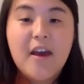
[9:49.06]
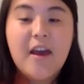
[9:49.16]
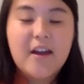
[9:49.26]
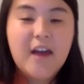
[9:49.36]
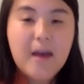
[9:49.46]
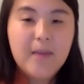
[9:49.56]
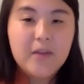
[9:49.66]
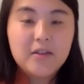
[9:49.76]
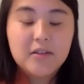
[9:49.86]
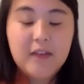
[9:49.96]
And it
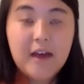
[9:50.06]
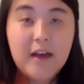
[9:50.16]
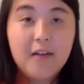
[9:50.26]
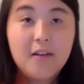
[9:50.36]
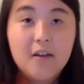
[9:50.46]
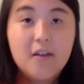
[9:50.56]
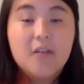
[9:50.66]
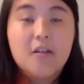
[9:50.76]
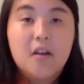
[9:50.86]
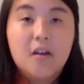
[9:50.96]
happened that
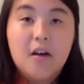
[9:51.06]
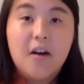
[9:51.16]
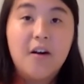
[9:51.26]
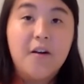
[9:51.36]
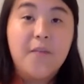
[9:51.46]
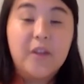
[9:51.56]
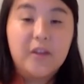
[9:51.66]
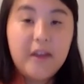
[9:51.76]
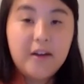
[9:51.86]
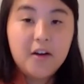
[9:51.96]
the
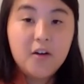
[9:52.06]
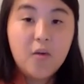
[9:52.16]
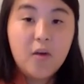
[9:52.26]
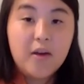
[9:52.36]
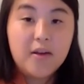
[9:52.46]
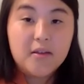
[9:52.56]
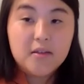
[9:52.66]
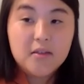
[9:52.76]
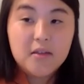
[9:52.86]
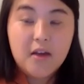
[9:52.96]
letter
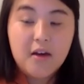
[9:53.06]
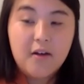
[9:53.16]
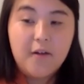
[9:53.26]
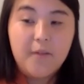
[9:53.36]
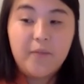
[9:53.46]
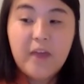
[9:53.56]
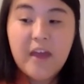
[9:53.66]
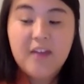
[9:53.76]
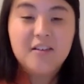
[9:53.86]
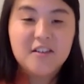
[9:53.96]
was
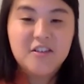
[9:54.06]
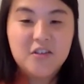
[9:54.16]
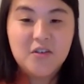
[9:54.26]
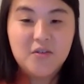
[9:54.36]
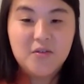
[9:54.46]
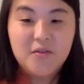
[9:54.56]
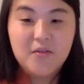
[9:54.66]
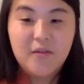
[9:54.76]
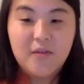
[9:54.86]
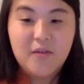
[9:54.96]
handed
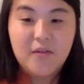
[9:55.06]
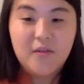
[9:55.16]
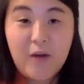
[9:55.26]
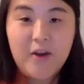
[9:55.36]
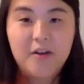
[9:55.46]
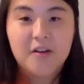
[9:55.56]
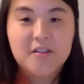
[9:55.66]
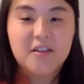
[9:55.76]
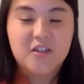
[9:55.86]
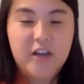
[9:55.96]
to my wet
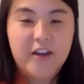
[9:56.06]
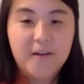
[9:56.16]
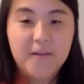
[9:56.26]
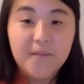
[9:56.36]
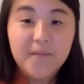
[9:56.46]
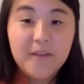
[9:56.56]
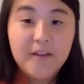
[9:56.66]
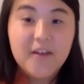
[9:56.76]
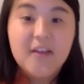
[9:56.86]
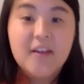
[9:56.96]
nurse in China.
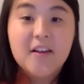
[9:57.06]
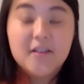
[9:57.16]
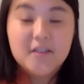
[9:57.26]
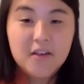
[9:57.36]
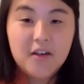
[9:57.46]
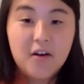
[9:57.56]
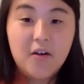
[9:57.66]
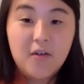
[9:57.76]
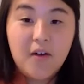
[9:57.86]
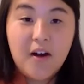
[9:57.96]

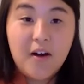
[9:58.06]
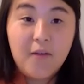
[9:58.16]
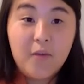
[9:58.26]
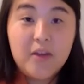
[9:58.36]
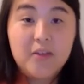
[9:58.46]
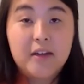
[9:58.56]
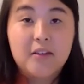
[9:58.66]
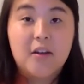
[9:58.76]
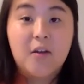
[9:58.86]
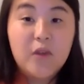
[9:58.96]
So we
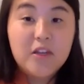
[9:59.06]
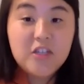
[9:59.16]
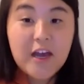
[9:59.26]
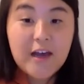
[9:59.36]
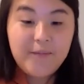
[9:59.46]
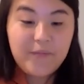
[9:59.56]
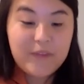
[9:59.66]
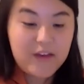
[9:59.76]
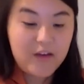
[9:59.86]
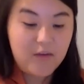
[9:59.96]
connected on WeChat.
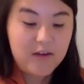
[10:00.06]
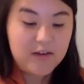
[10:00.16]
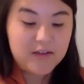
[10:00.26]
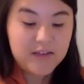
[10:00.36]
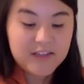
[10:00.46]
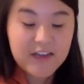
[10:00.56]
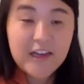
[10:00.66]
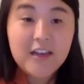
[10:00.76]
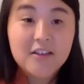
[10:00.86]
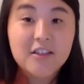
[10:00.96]
It was
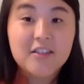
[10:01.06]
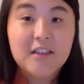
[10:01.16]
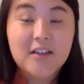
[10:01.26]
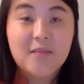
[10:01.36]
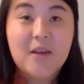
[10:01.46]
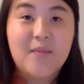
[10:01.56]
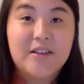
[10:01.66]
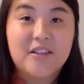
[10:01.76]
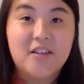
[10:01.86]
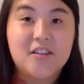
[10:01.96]
exciting. She sent me a
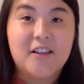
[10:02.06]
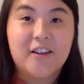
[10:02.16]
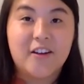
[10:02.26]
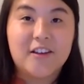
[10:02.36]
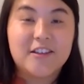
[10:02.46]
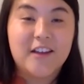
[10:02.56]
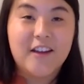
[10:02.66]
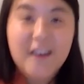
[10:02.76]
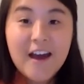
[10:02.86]
message that literally said,